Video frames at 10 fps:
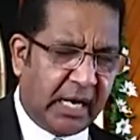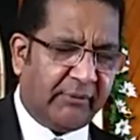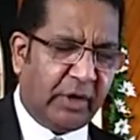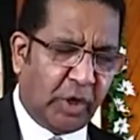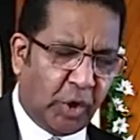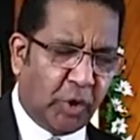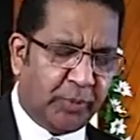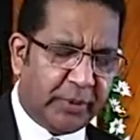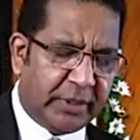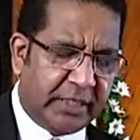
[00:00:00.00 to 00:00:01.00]
our
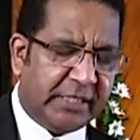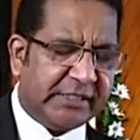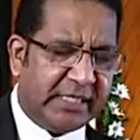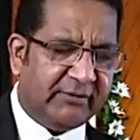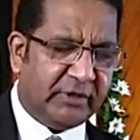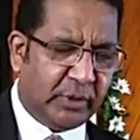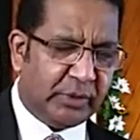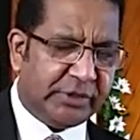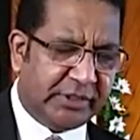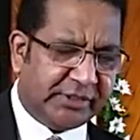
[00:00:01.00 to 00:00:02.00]
hope is in our
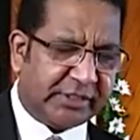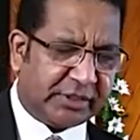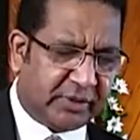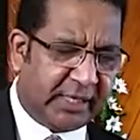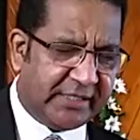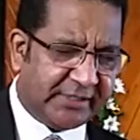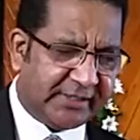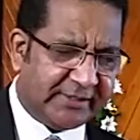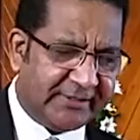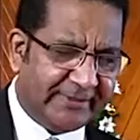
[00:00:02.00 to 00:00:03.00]
Lord Jesus Christ.